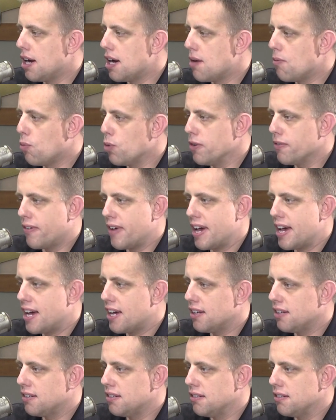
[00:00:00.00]
We've
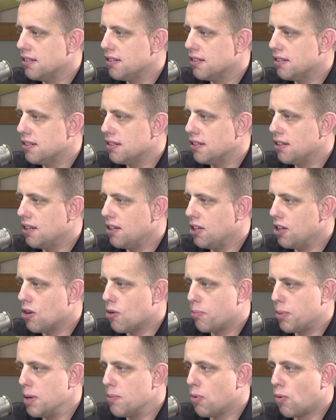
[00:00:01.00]
had, you
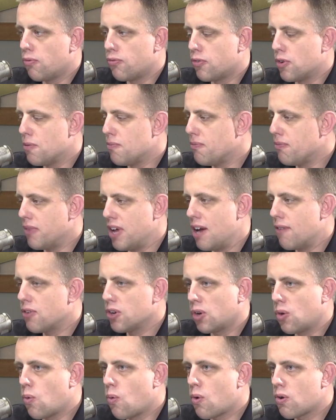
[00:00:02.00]
know, people from
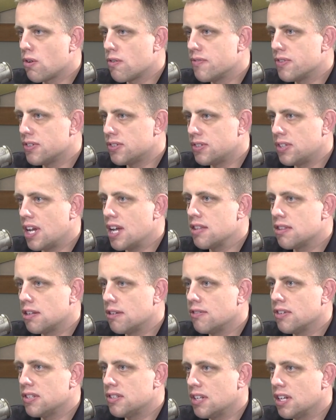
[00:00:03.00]
every corner of the state that
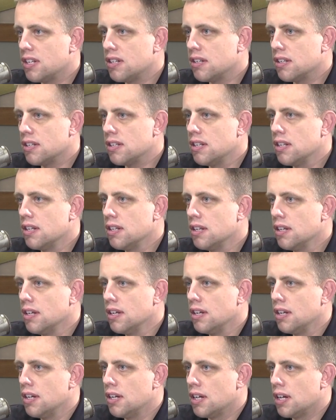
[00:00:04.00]
have attended,
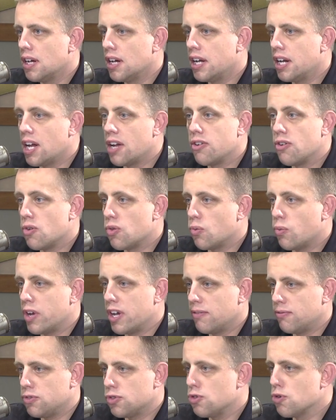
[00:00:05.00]
and I know that we
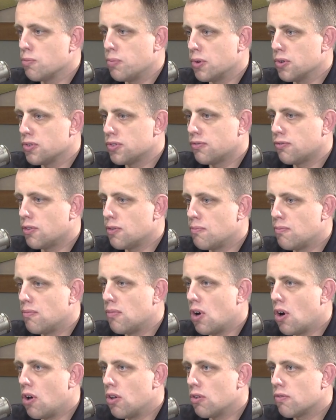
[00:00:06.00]
have troopers from
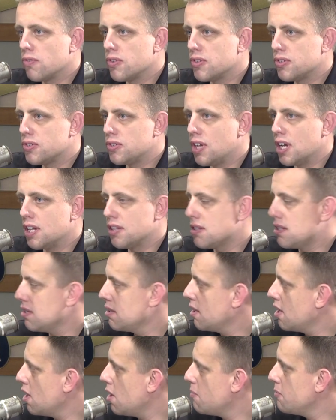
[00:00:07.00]
all over the state
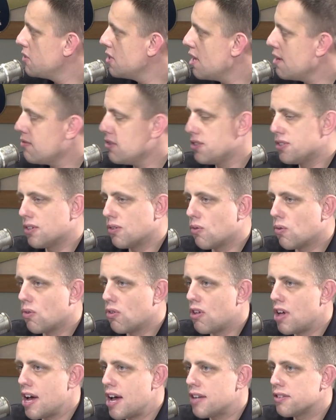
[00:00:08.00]
that come to every single
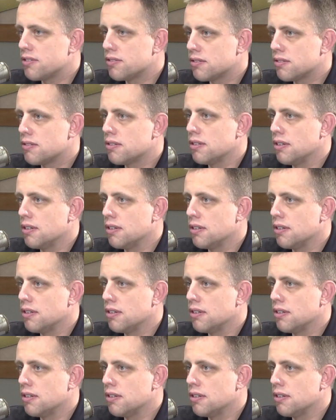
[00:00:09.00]
class.